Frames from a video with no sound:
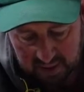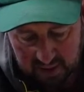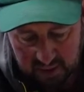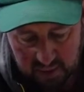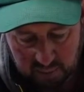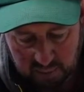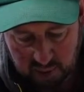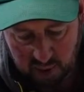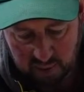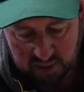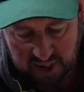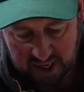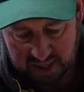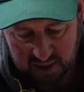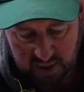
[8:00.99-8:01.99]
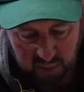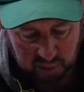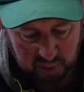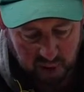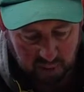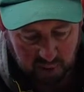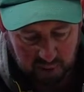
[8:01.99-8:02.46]
Sometimes you get some
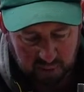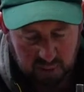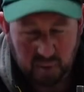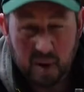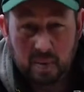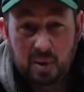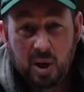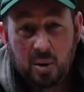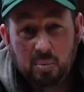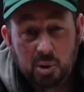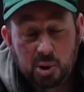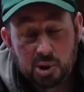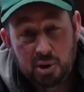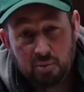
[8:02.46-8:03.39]
problems, people don't push the